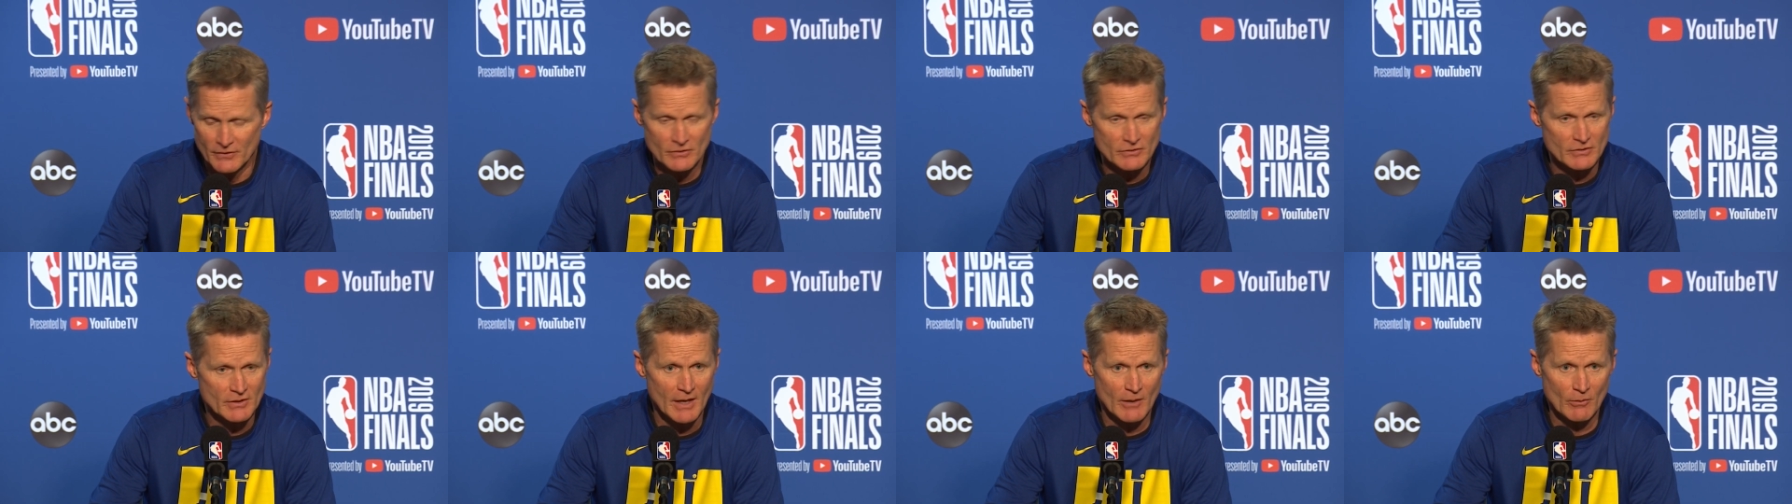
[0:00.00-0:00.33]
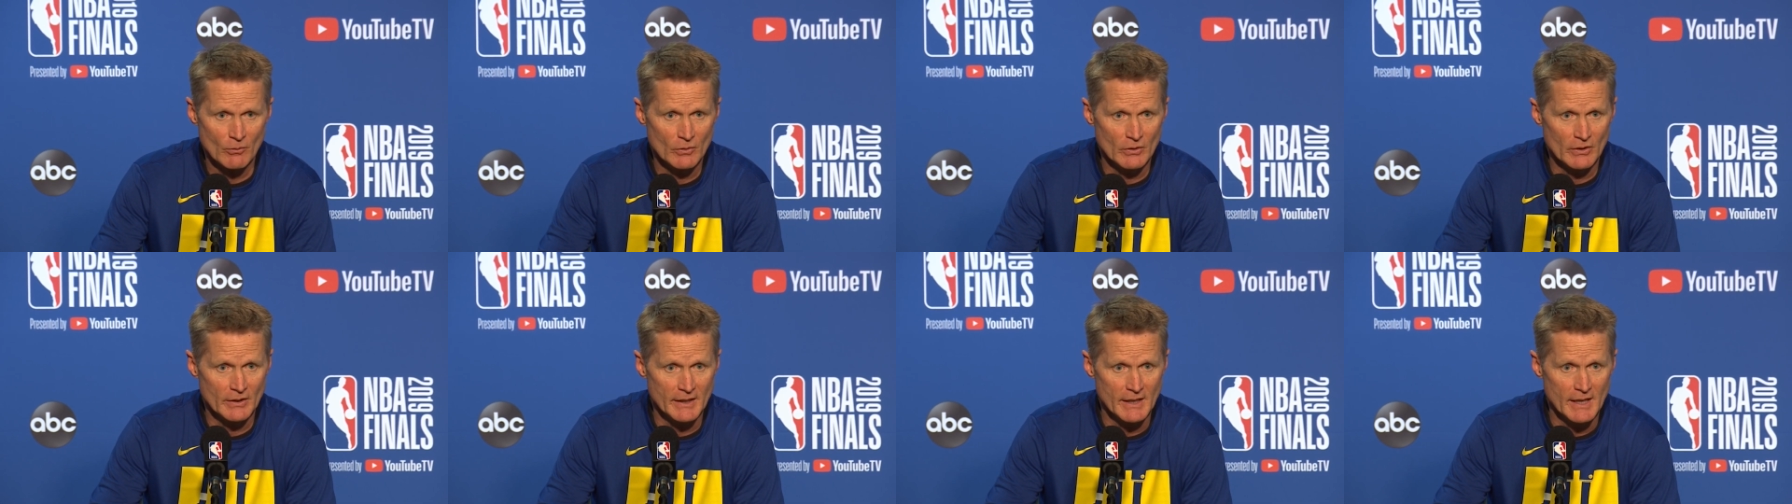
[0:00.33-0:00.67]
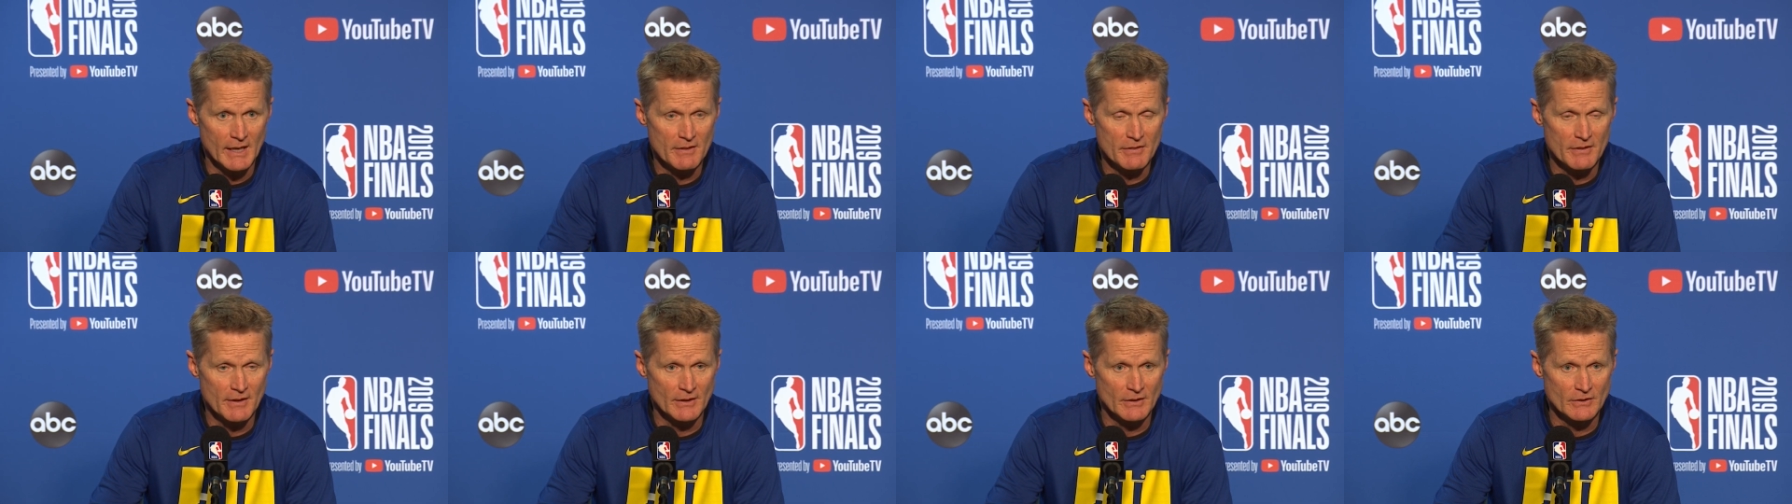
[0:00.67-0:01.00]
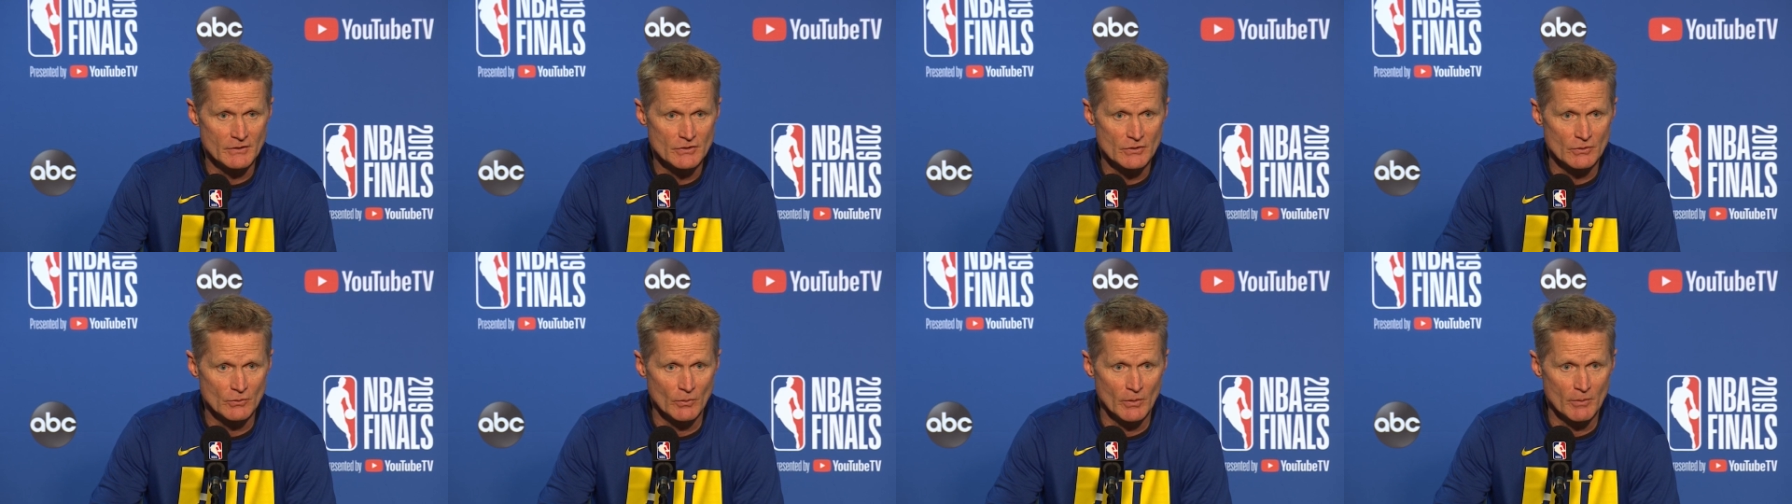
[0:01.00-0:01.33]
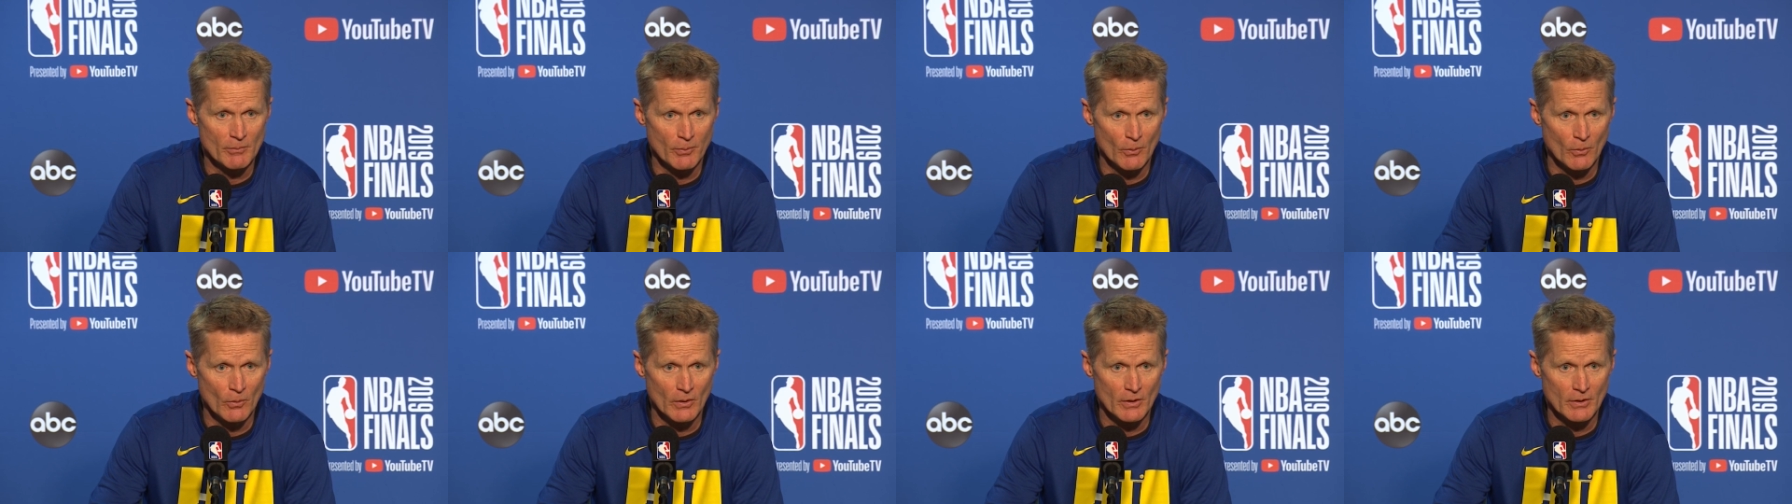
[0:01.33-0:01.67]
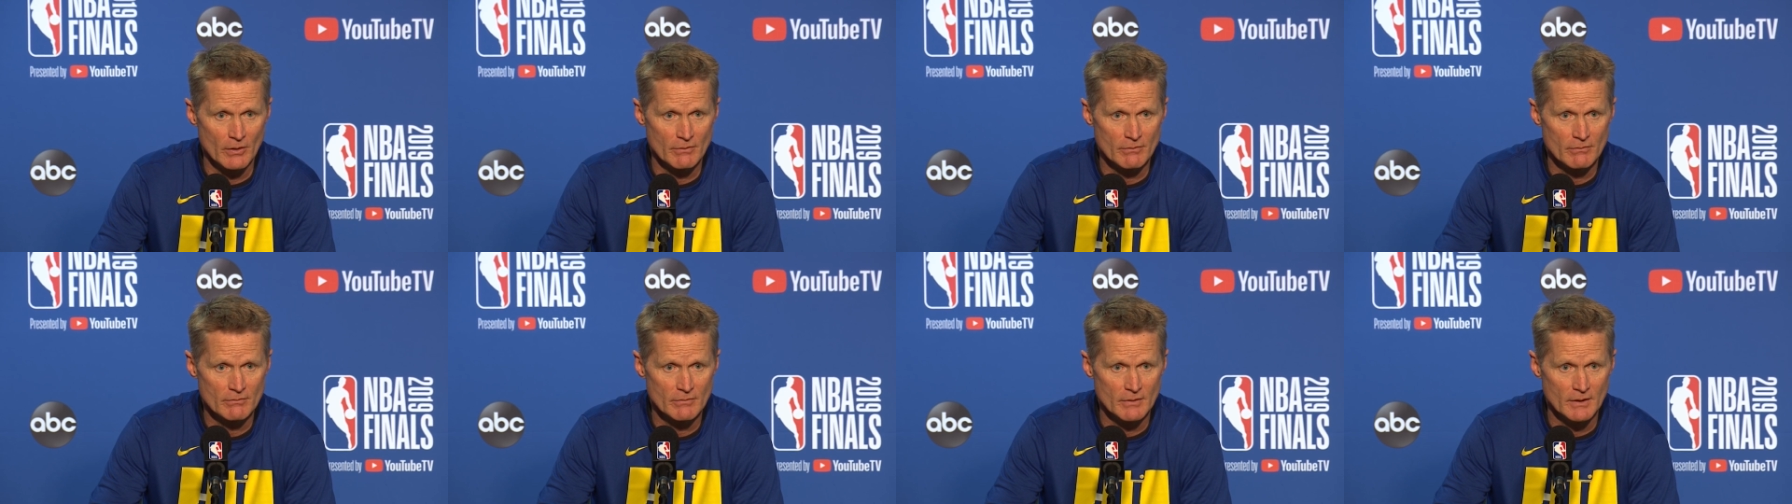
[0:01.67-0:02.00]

there's not really anything to report.